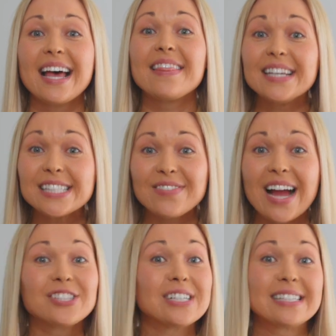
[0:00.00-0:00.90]
This
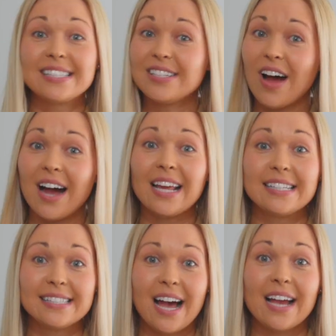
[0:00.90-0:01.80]
rash is not a
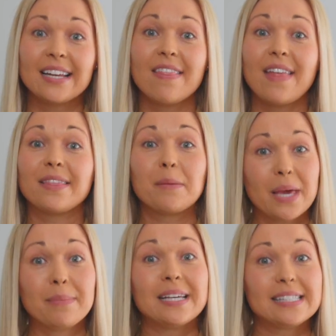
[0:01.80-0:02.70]
sign that the
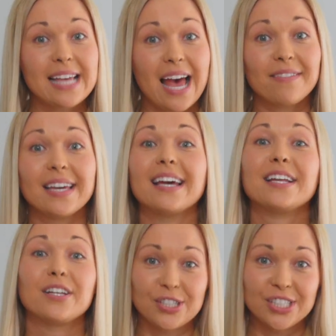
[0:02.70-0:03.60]
baby is having an
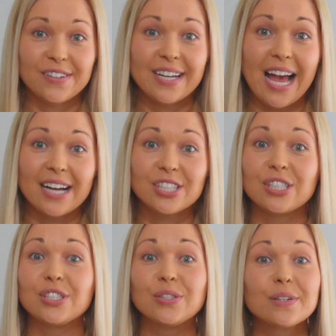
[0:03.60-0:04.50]
allergic
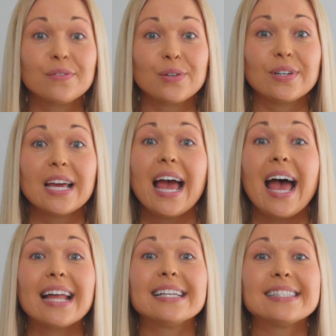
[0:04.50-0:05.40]
reaction to the food
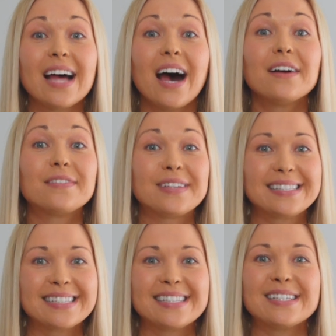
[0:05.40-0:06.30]
and is not a
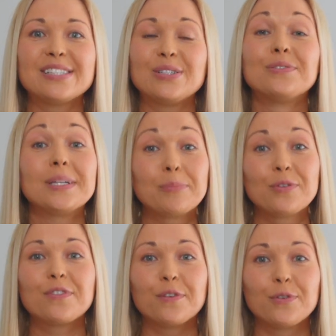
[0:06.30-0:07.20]
reason to
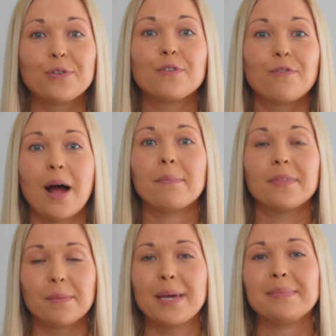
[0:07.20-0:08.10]
remove the food from
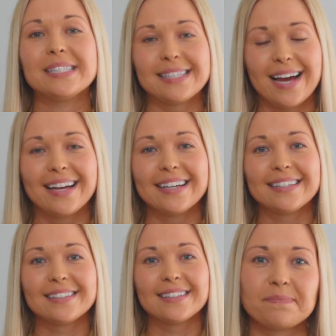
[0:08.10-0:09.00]
the baby's diet.
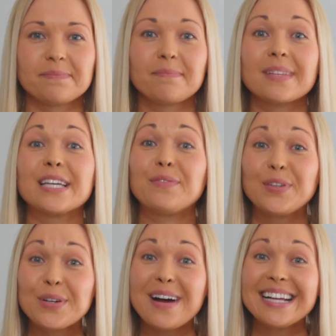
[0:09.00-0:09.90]
If
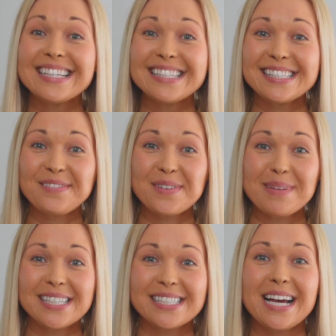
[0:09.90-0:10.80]
you're finding this
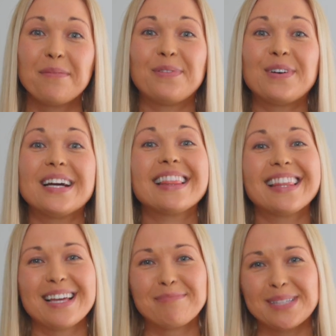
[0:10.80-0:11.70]
information helpful, hit the
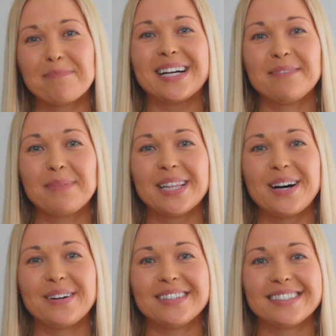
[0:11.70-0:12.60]
thumbs up button
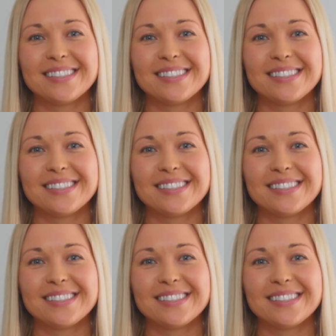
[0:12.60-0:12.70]
below.